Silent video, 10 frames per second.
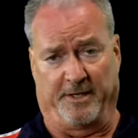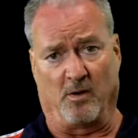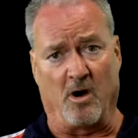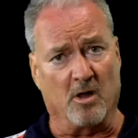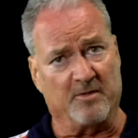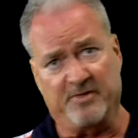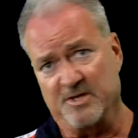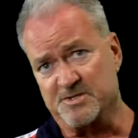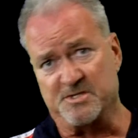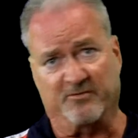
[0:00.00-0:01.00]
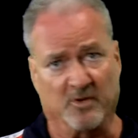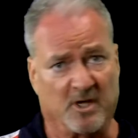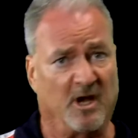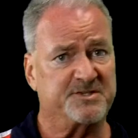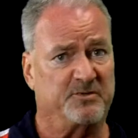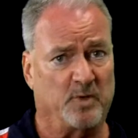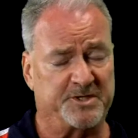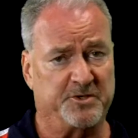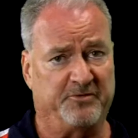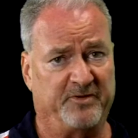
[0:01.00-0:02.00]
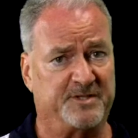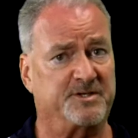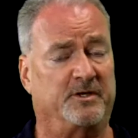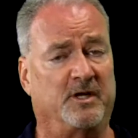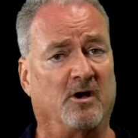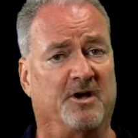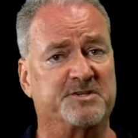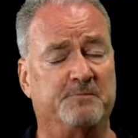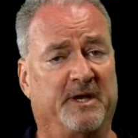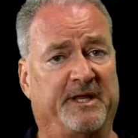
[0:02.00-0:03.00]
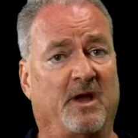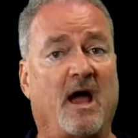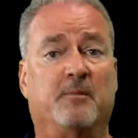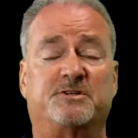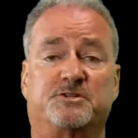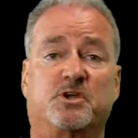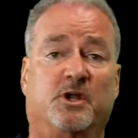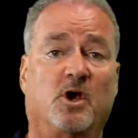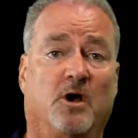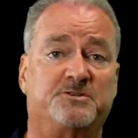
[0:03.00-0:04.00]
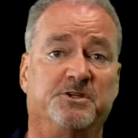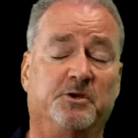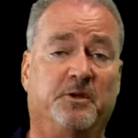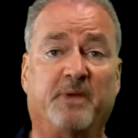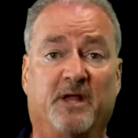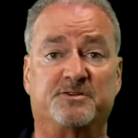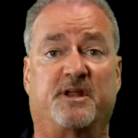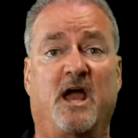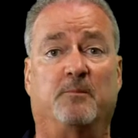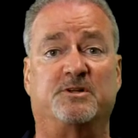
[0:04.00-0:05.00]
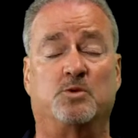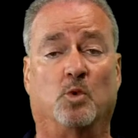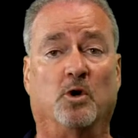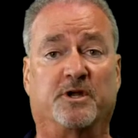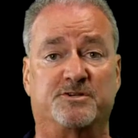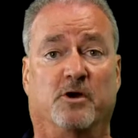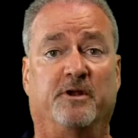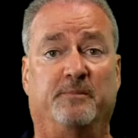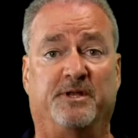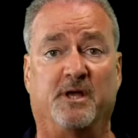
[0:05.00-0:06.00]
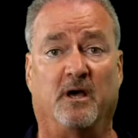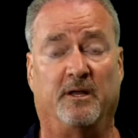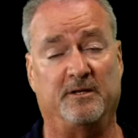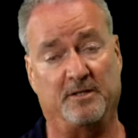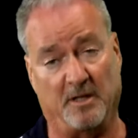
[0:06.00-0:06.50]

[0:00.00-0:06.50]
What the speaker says: all of these different kinds of retrofits, they're going to cost money. How much it's going to cost you depends on how much work has already been done.